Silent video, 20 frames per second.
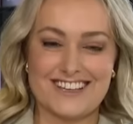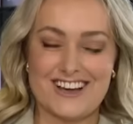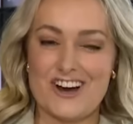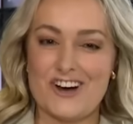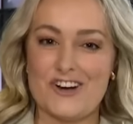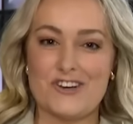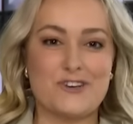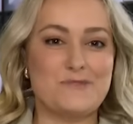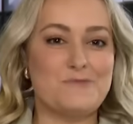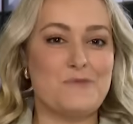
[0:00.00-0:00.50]

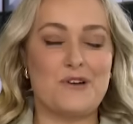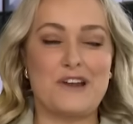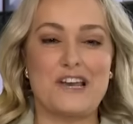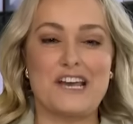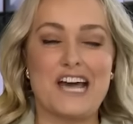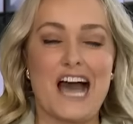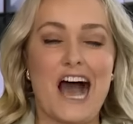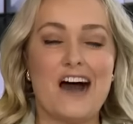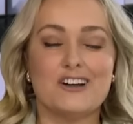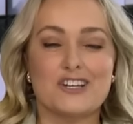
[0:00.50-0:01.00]
Oh, good
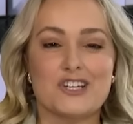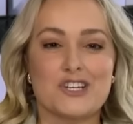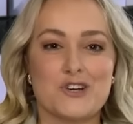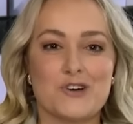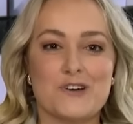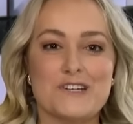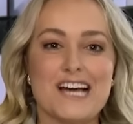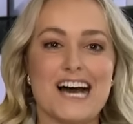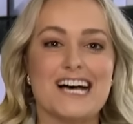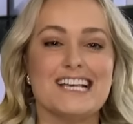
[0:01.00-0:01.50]
morning, Carl. It
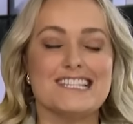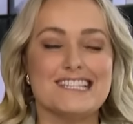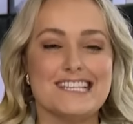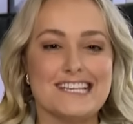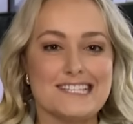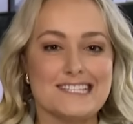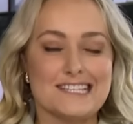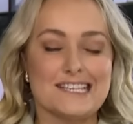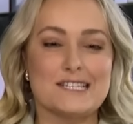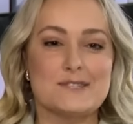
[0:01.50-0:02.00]
sure does.
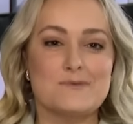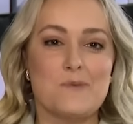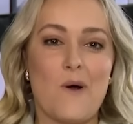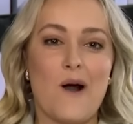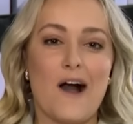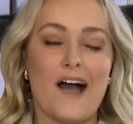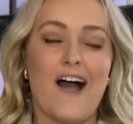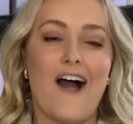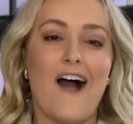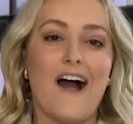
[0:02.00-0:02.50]
This is
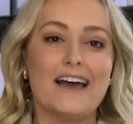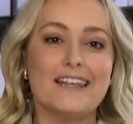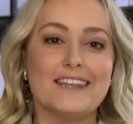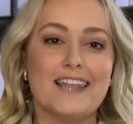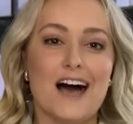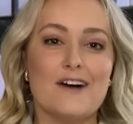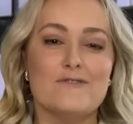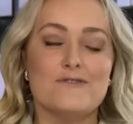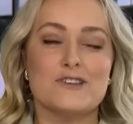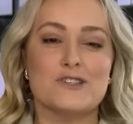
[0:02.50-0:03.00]
why I
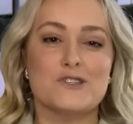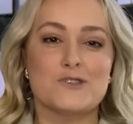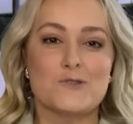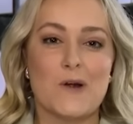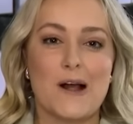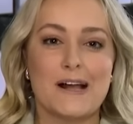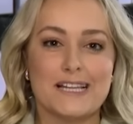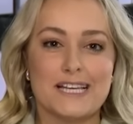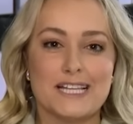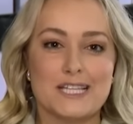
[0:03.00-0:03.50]
love
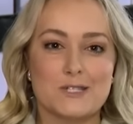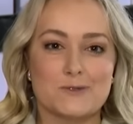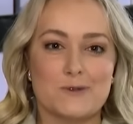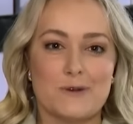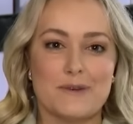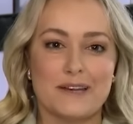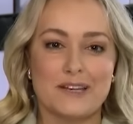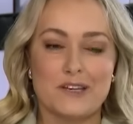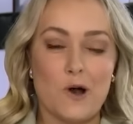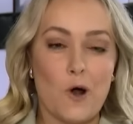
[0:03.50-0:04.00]
Australian
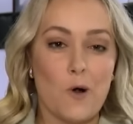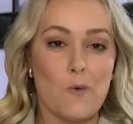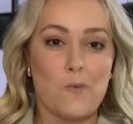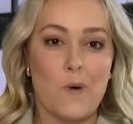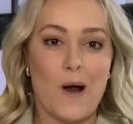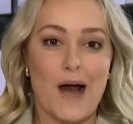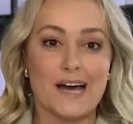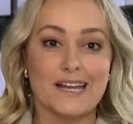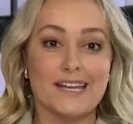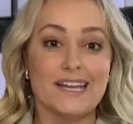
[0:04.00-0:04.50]
swimming. Not
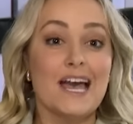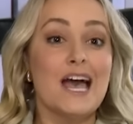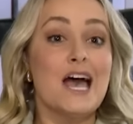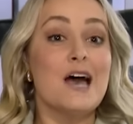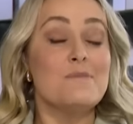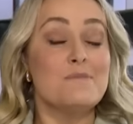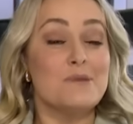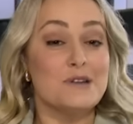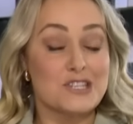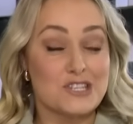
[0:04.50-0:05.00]
one,
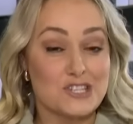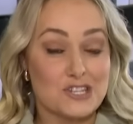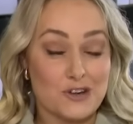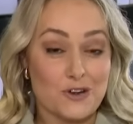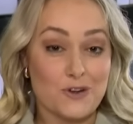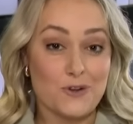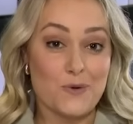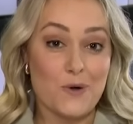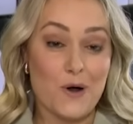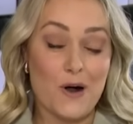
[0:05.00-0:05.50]
but
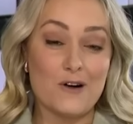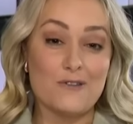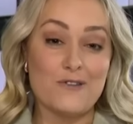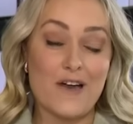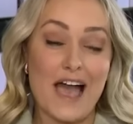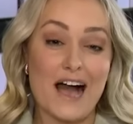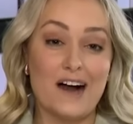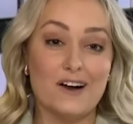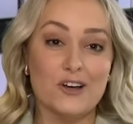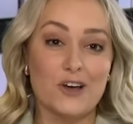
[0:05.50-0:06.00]
two of
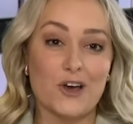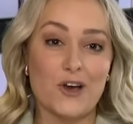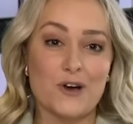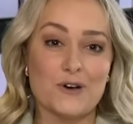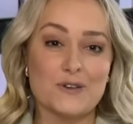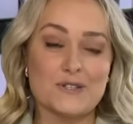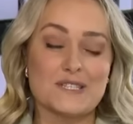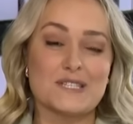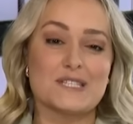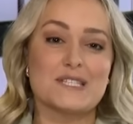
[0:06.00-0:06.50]
our
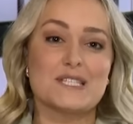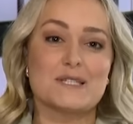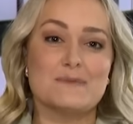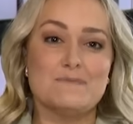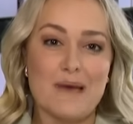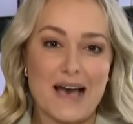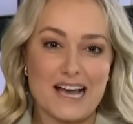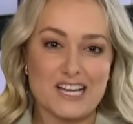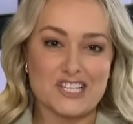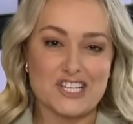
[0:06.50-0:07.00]
girls
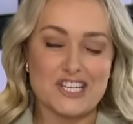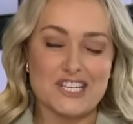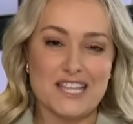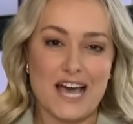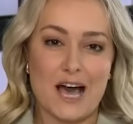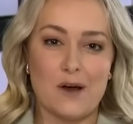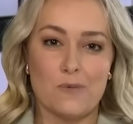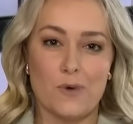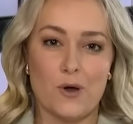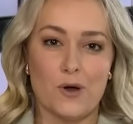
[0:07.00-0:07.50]
smashing
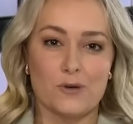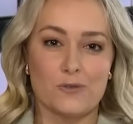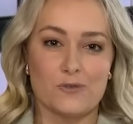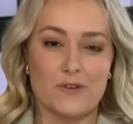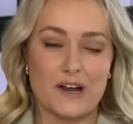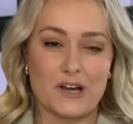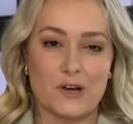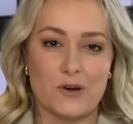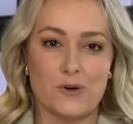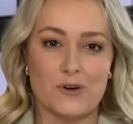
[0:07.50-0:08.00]
that world
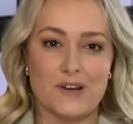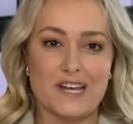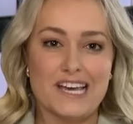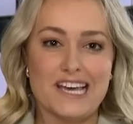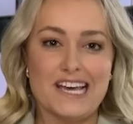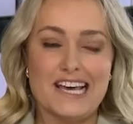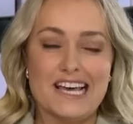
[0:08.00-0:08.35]
record.